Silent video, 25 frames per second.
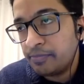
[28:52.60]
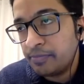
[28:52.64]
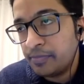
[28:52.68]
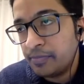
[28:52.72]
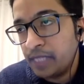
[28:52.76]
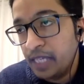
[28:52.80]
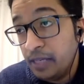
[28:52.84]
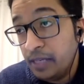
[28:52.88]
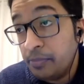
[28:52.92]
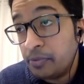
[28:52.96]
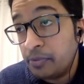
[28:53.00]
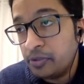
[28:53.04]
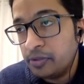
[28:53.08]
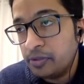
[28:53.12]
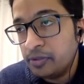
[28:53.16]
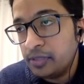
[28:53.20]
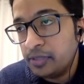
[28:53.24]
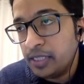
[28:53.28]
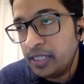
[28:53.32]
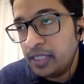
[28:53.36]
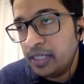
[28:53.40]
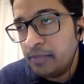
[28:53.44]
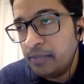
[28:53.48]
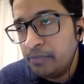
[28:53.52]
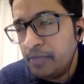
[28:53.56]
April,
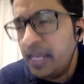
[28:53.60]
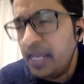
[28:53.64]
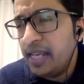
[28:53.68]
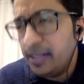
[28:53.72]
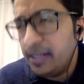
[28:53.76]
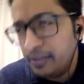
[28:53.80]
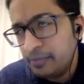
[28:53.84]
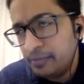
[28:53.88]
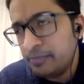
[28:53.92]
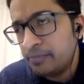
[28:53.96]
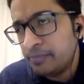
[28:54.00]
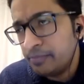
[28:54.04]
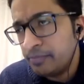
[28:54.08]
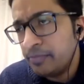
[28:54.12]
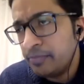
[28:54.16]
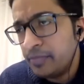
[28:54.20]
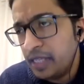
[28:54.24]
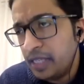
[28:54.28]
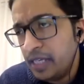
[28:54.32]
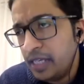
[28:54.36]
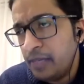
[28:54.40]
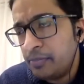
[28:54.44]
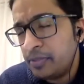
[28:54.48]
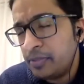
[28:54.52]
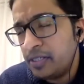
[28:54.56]
May,
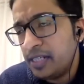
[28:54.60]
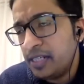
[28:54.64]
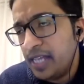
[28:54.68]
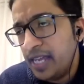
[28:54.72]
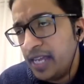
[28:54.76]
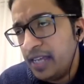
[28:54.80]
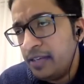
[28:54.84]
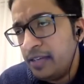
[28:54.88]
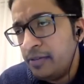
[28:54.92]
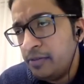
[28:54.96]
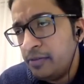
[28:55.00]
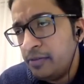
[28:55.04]
April and...